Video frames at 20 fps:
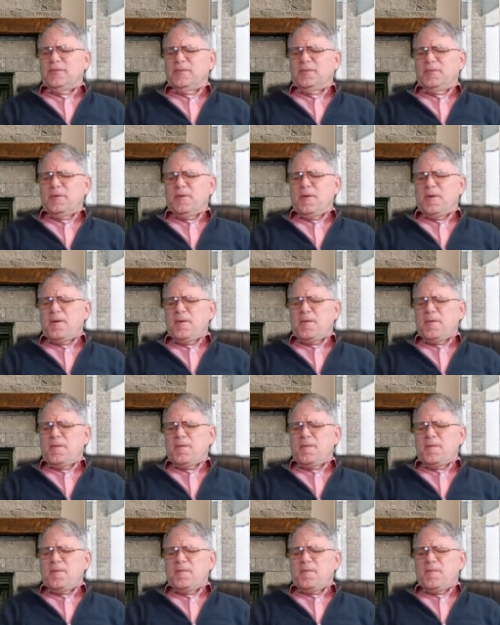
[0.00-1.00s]

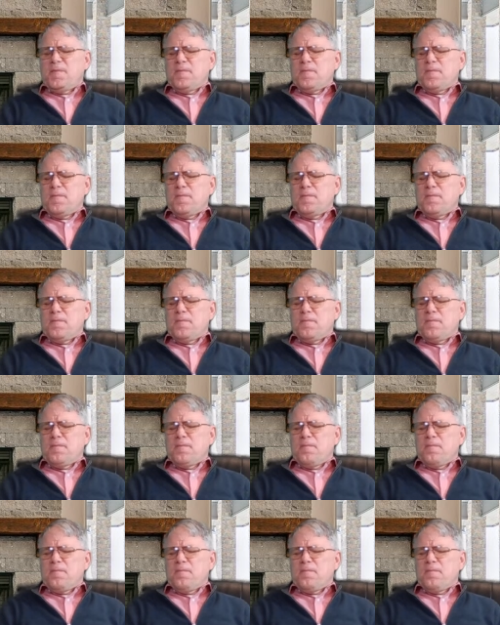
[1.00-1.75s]
(no one is talking)